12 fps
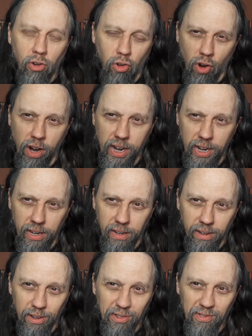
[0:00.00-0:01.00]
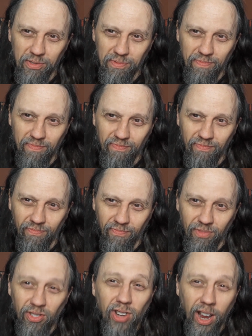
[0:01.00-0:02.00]
Crane
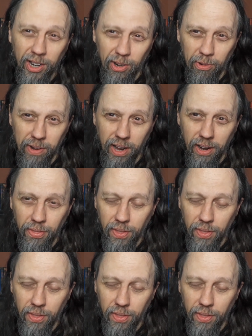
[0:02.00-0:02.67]
Psycho kind of